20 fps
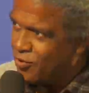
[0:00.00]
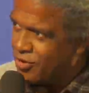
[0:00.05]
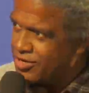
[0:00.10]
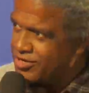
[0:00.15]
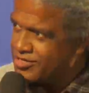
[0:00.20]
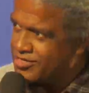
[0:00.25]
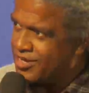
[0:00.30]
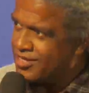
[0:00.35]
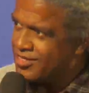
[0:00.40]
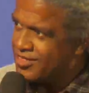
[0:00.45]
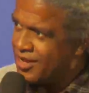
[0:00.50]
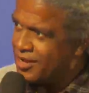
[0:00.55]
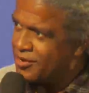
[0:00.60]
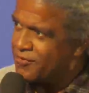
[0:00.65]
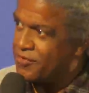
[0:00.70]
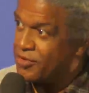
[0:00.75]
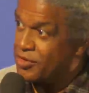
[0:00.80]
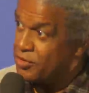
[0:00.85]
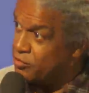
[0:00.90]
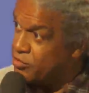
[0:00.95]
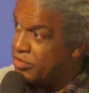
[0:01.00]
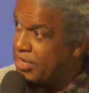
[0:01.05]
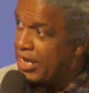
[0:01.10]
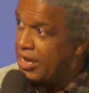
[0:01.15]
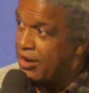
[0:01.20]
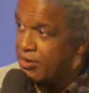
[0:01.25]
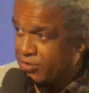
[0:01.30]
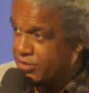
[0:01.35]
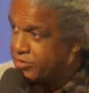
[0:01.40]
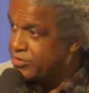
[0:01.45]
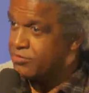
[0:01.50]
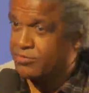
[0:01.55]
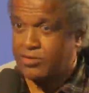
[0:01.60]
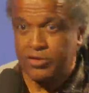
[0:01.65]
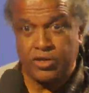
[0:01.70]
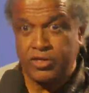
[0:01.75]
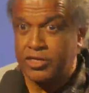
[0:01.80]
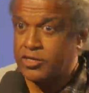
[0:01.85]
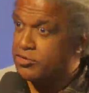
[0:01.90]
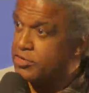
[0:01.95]
yes. What is that like for you now? Because you,
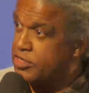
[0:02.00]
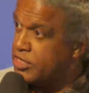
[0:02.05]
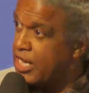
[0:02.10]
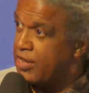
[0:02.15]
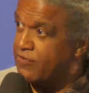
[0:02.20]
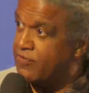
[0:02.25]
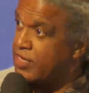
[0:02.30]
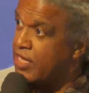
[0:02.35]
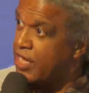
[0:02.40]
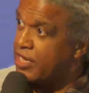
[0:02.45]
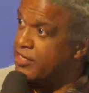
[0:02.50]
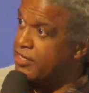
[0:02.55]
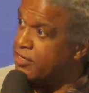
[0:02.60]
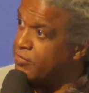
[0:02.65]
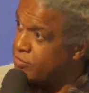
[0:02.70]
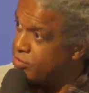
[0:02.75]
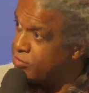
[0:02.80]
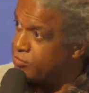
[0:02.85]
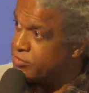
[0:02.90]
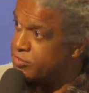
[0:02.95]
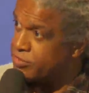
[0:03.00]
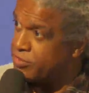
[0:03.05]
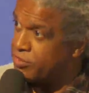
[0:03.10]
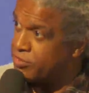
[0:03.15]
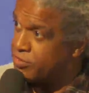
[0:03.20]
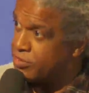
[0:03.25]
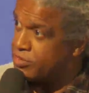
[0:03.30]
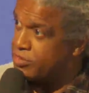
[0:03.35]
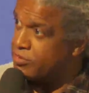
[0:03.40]
you, clearly oh. didn't have any idea when you were starting